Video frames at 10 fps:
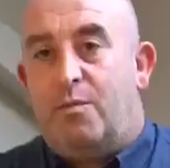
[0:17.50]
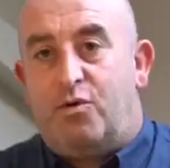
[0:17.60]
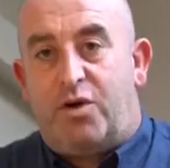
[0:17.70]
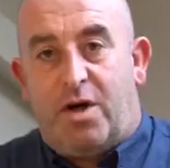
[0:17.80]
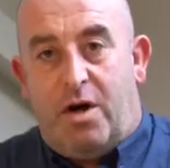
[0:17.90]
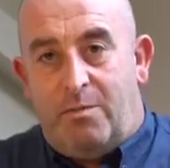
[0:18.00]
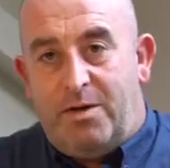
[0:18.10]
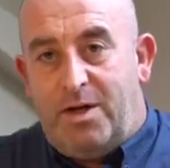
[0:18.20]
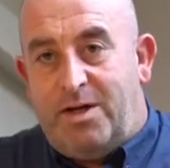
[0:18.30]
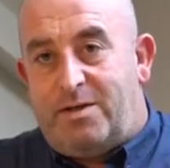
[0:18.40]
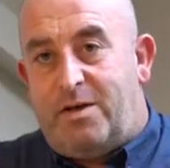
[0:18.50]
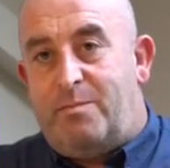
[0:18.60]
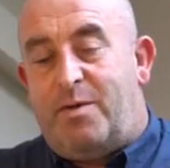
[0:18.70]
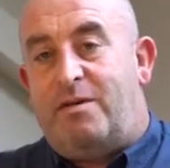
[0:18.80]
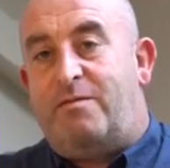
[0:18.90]
Bawtry Carbon is a
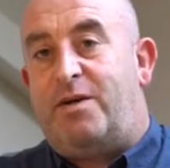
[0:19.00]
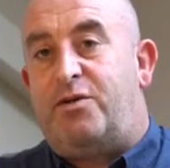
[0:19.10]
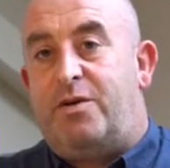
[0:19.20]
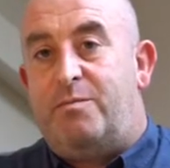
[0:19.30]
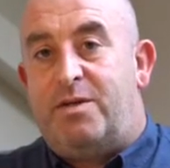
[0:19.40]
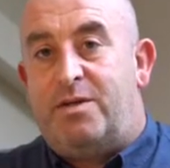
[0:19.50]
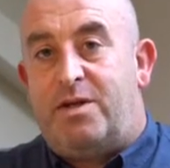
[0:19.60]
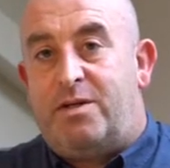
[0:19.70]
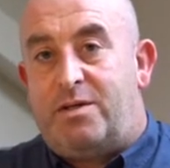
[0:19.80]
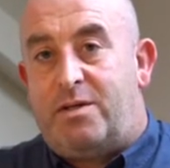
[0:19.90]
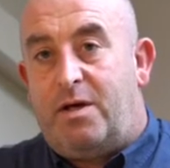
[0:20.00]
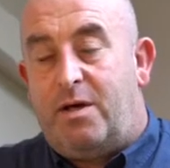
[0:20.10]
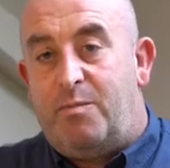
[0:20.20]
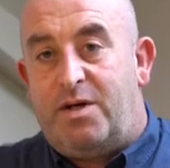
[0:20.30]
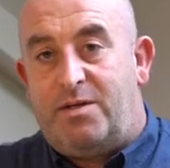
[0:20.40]
manufacturing business
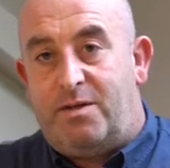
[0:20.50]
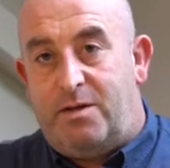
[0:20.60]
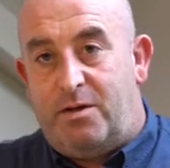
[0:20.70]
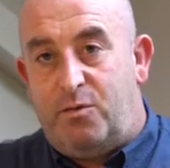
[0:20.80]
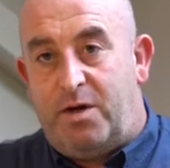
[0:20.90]
based in the